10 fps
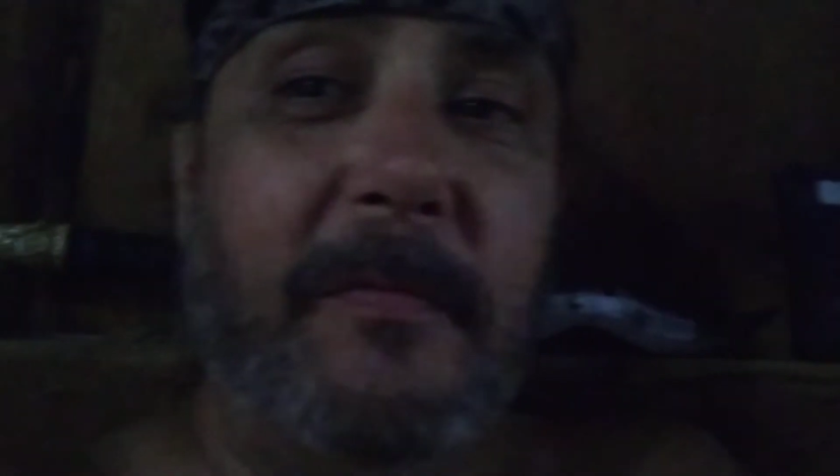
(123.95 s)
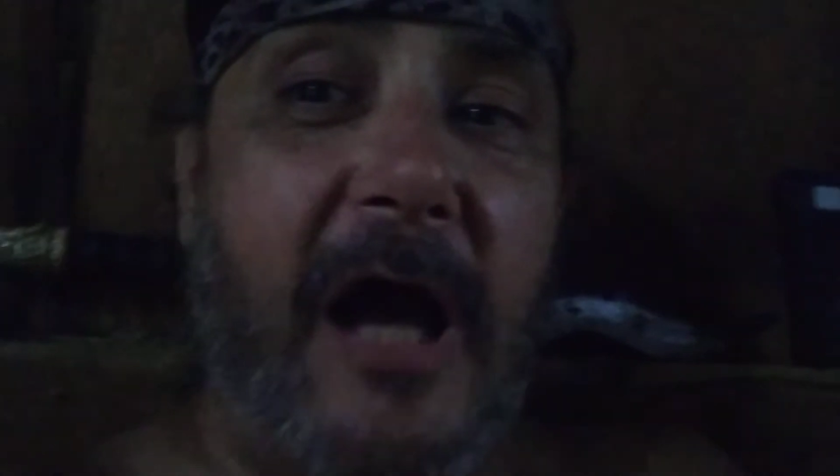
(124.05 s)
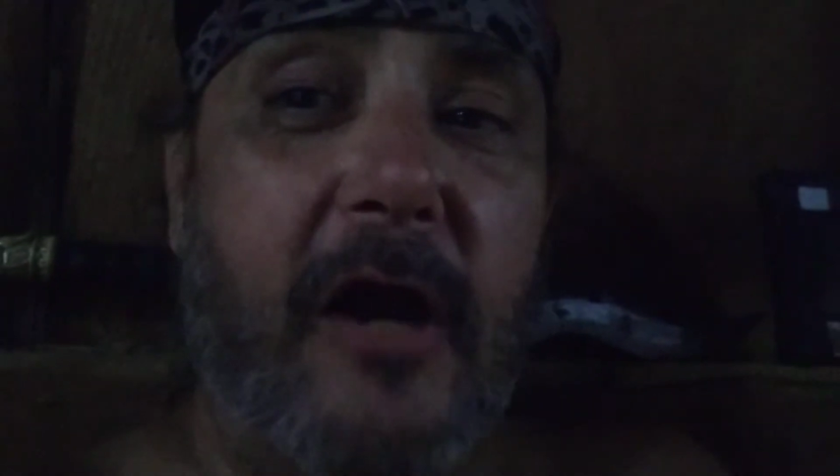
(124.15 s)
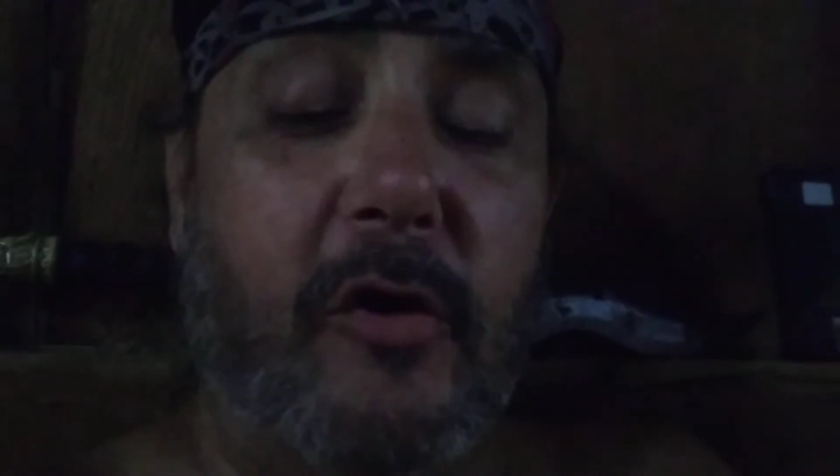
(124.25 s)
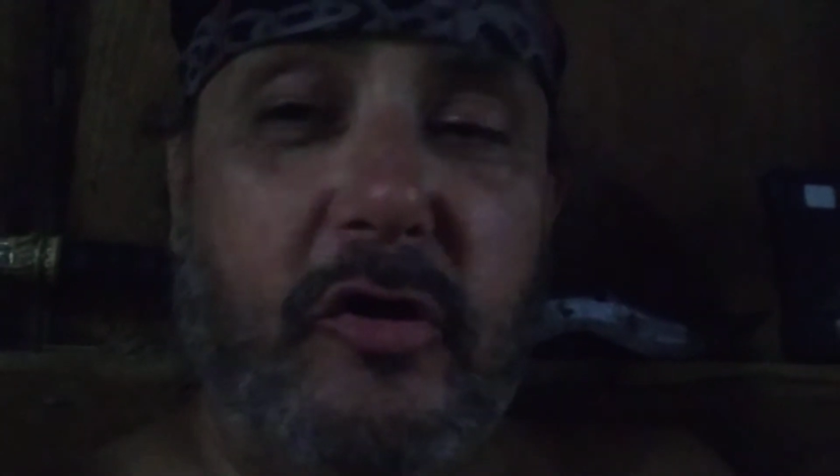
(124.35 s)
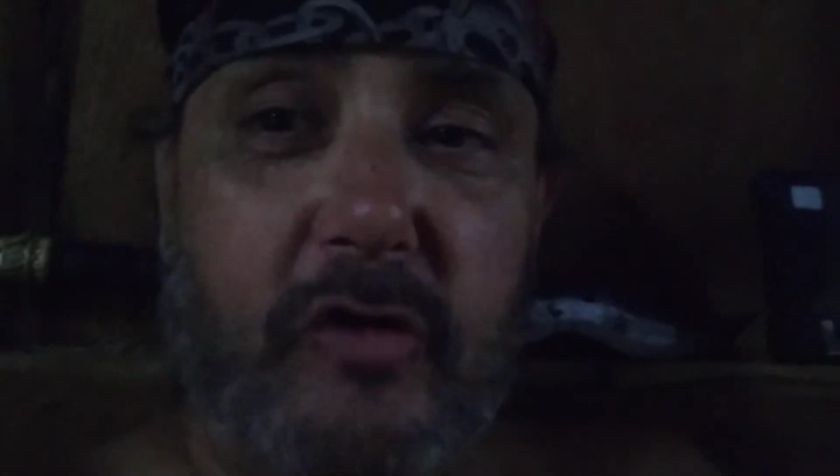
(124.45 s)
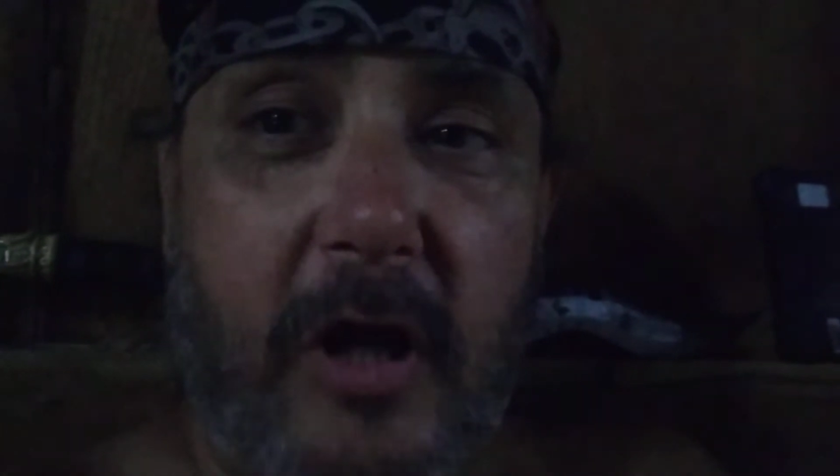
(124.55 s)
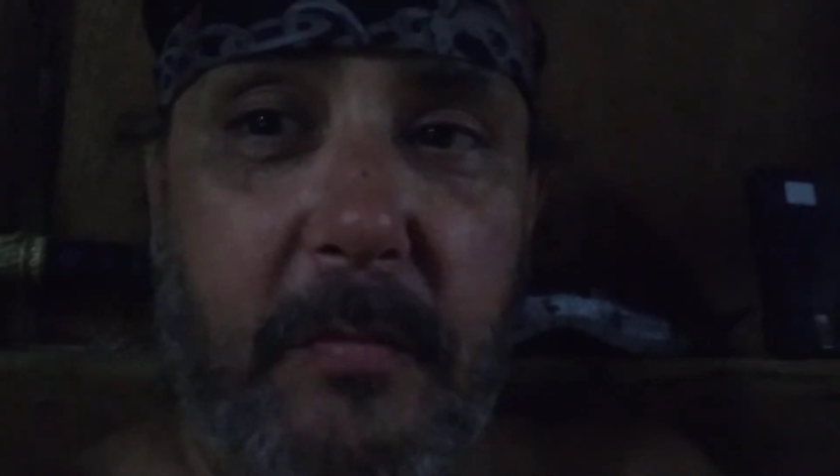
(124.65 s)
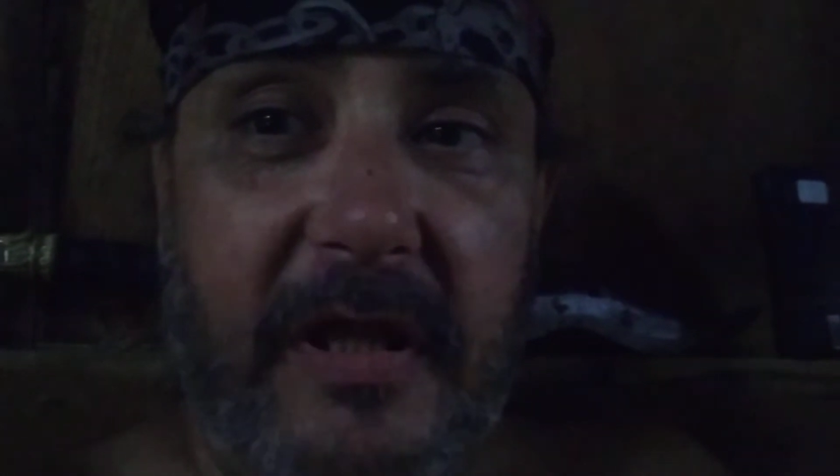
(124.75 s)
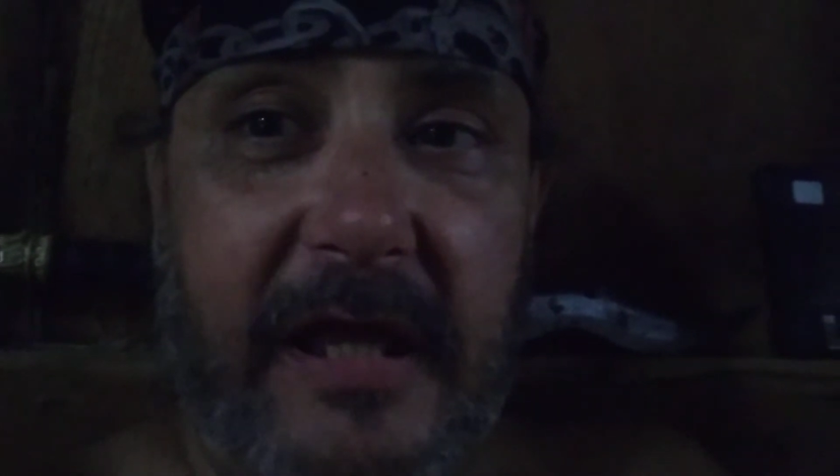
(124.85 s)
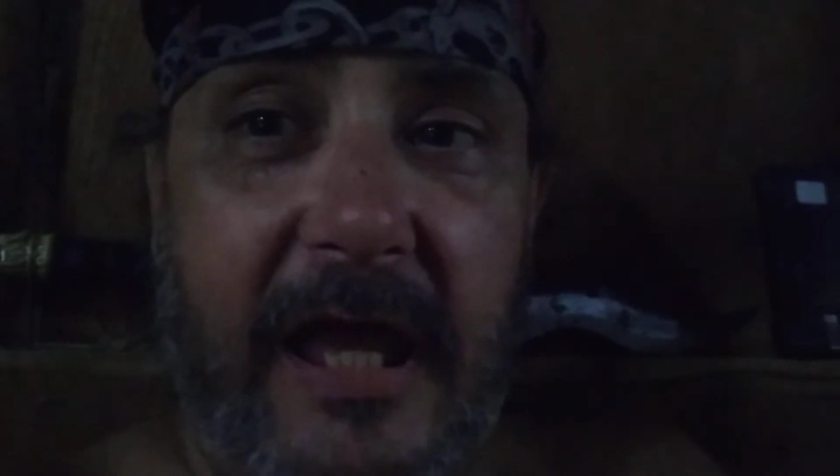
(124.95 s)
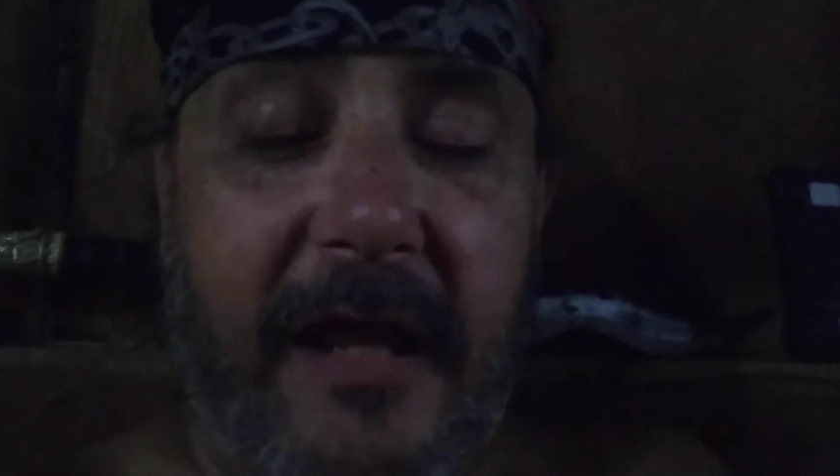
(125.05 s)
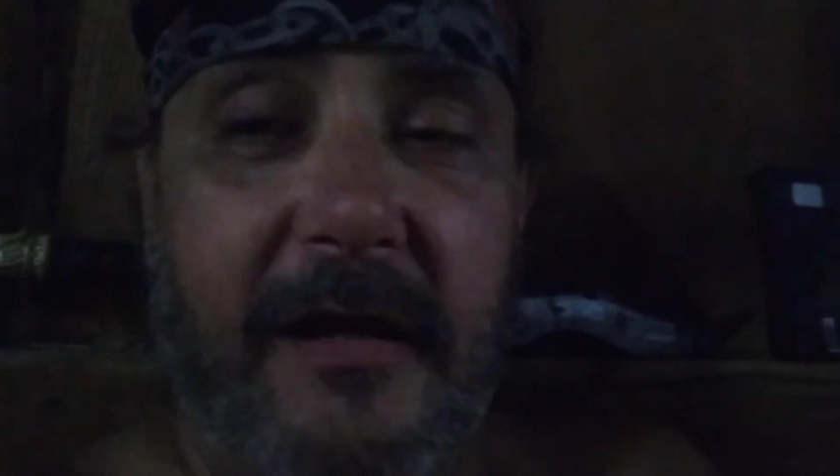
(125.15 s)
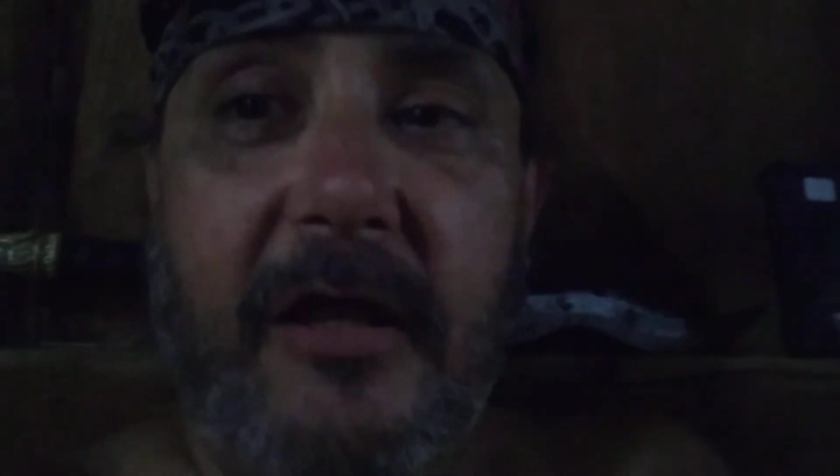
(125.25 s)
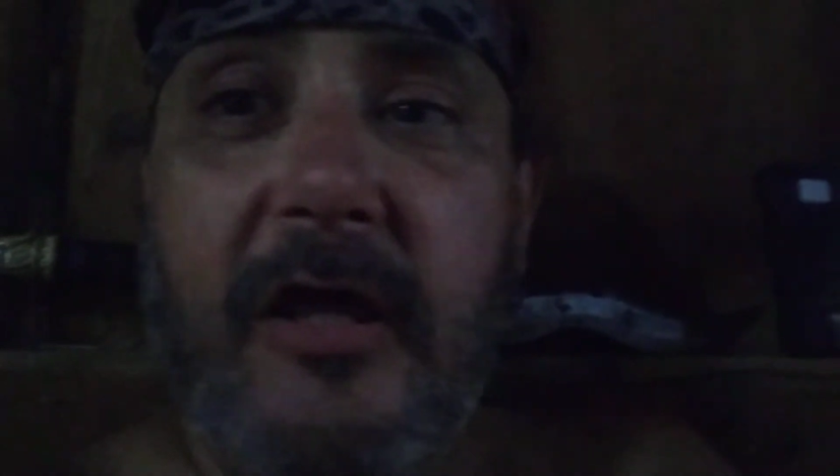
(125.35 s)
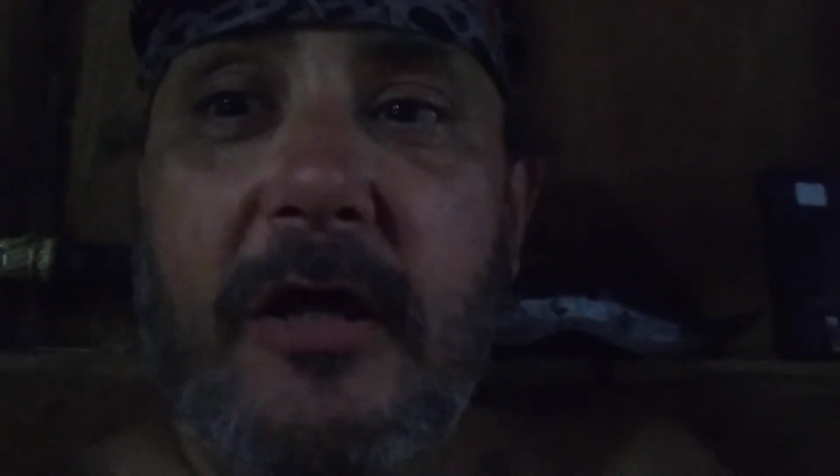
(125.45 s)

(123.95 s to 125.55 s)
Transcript: got her in trouble again